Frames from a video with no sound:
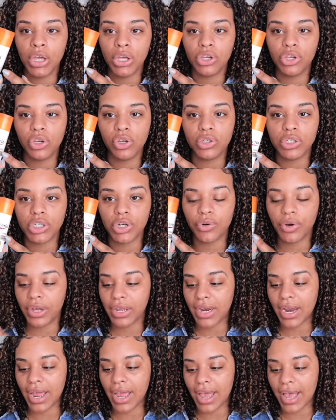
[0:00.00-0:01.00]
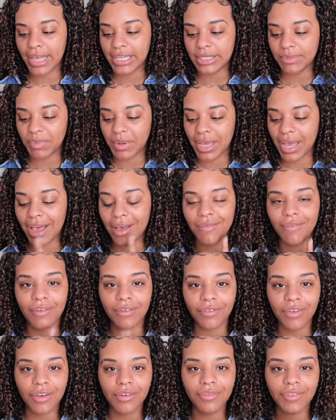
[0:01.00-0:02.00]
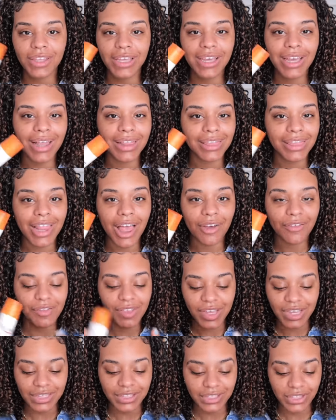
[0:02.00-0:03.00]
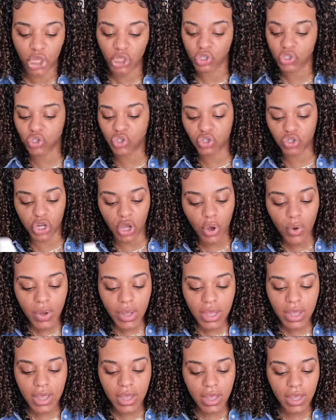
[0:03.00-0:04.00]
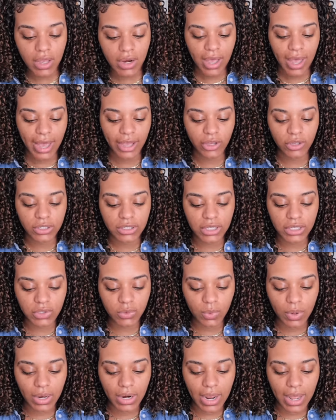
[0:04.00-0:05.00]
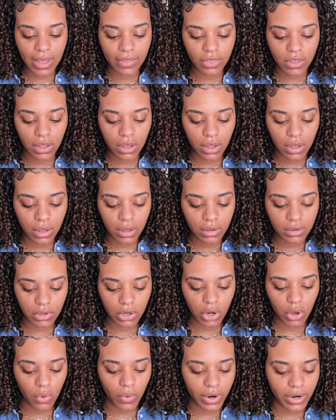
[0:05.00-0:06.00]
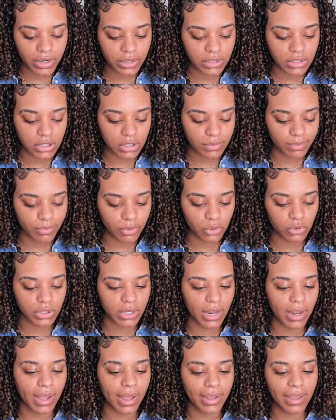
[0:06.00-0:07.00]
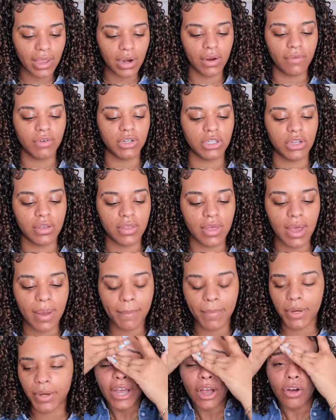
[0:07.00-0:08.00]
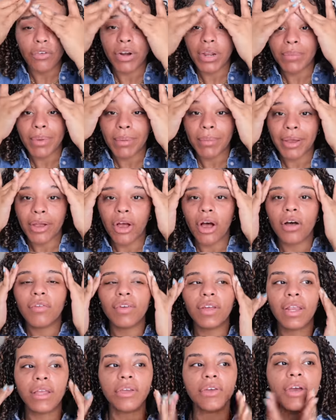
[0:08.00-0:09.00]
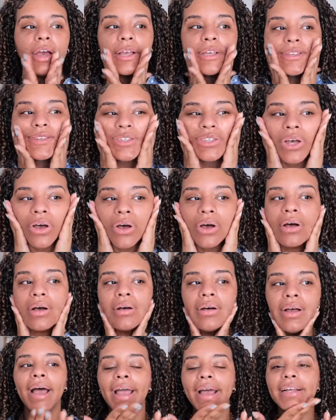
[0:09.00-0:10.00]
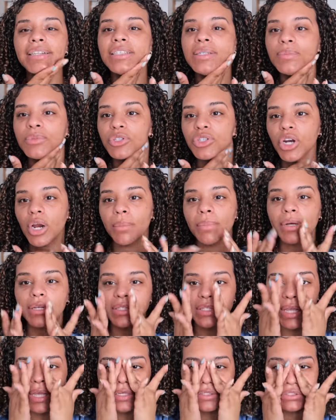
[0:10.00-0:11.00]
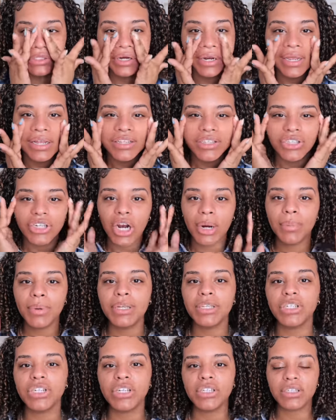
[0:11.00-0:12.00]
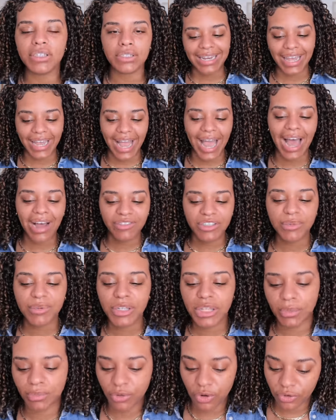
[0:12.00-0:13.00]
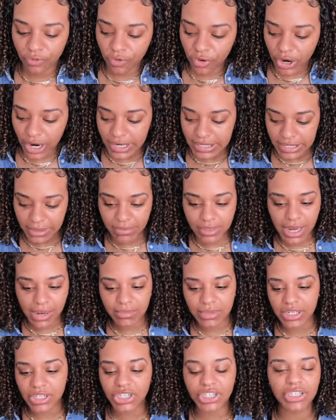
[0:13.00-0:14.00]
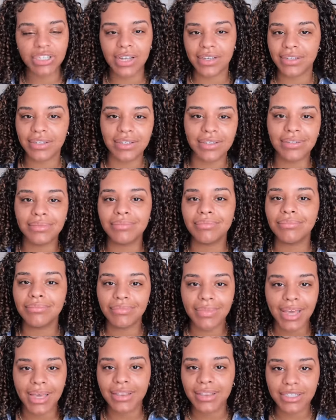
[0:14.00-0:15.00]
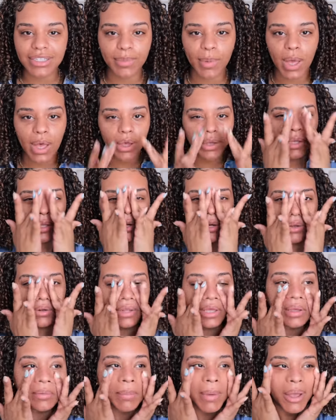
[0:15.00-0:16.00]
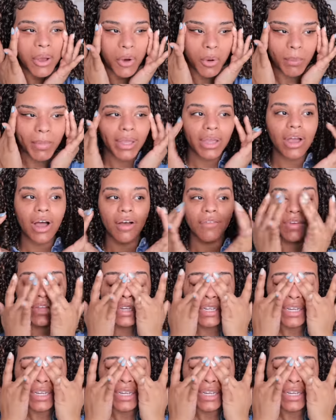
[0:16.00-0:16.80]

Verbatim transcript: Eucerin S P F fifty. Love this. So good. I use this one and the lower rosé. I can never say that. I already made my coffee like you guys saw. I had some Starbucks yesterday, and Starbucks just, like I have to be in the mood for it. Sometimes it just doesn't hit the spot, you know, like my homemade coffee